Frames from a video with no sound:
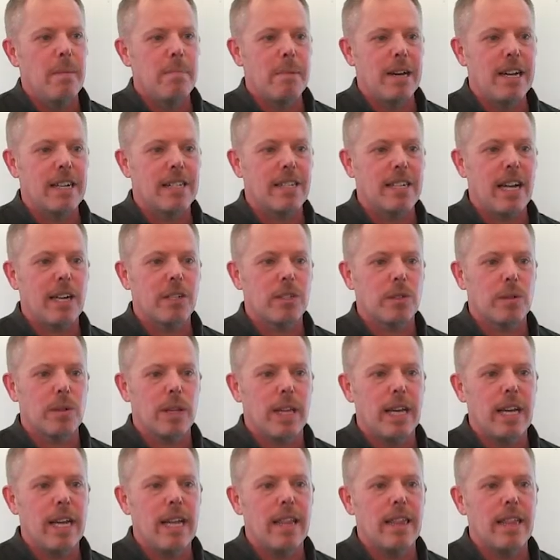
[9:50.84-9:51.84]
But
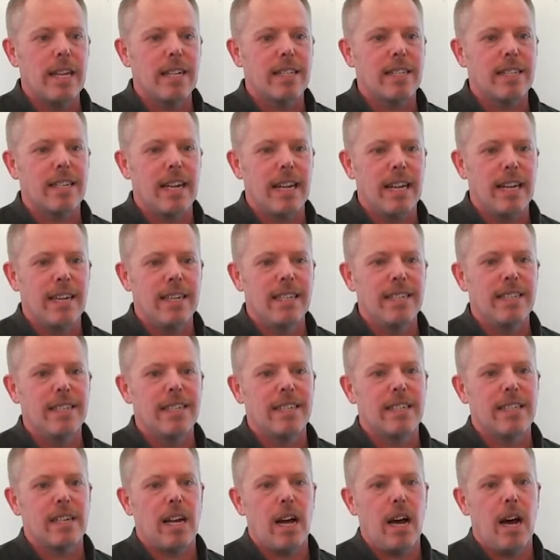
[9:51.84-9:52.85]
essentially, this
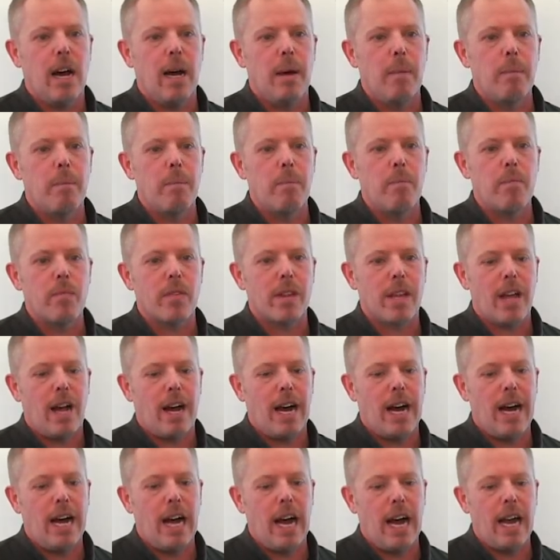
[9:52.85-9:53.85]
is um,
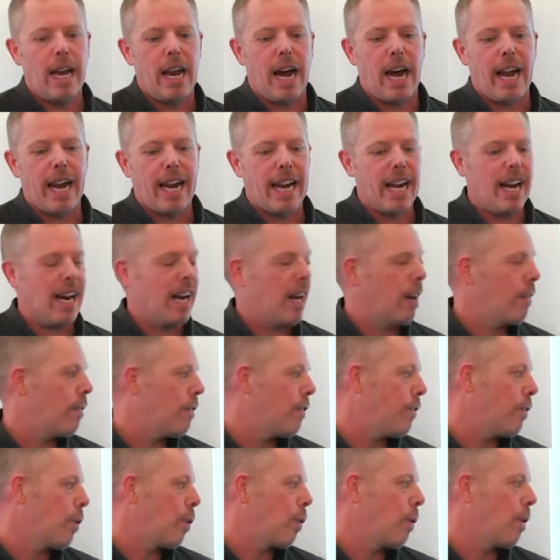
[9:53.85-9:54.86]
uh, an
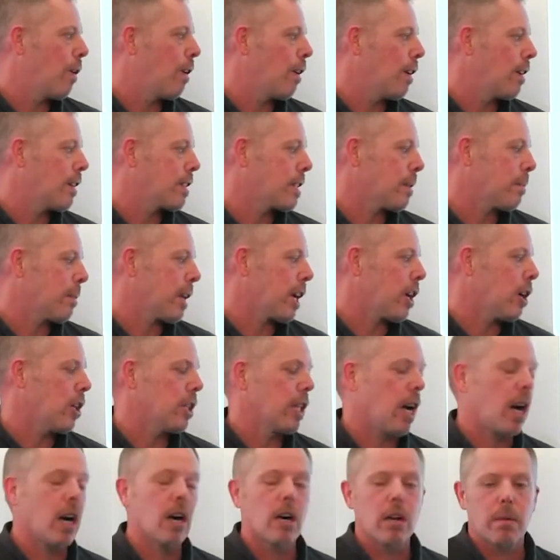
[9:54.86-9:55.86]
icon for something
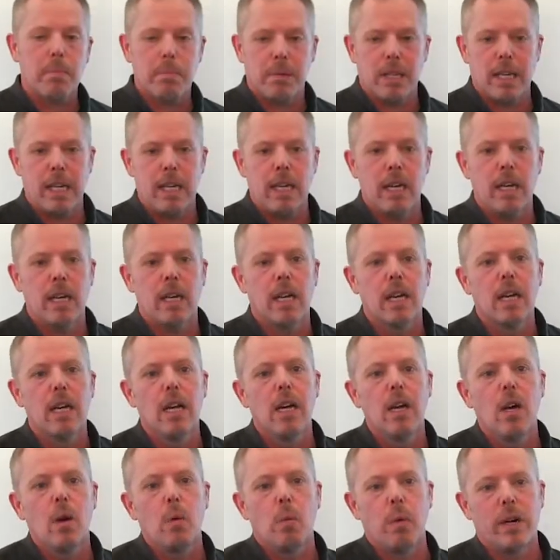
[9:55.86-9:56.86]
called Heartbleed,
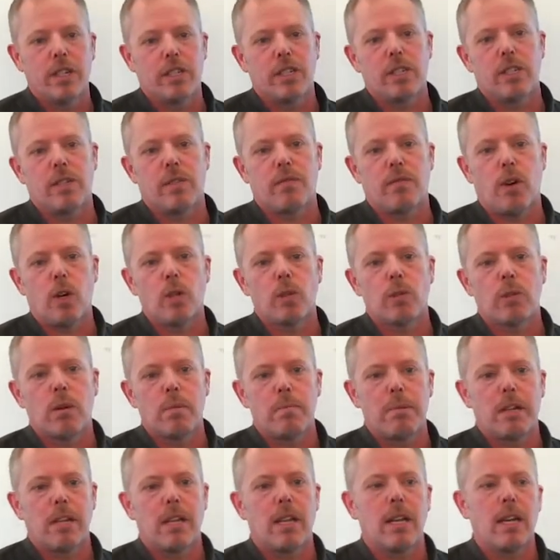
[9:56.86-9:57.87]
which is a
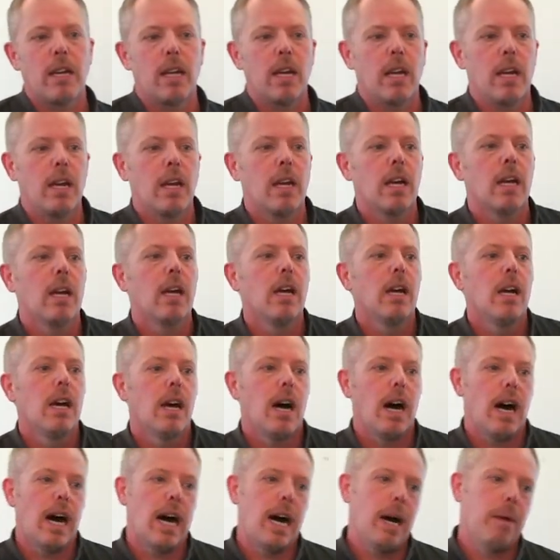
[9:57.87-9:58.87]
vulnerability
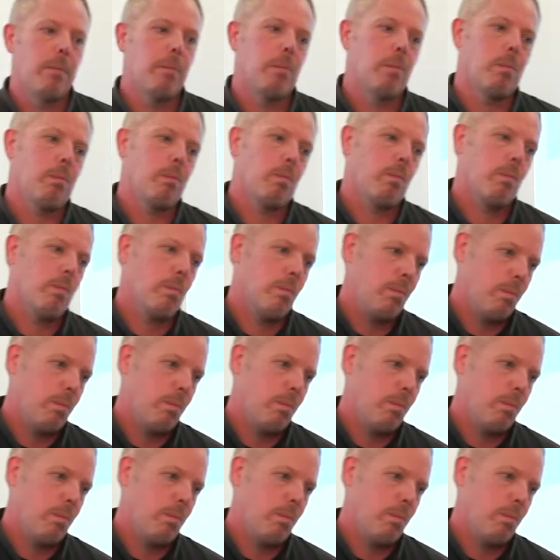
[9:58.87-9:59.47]
um,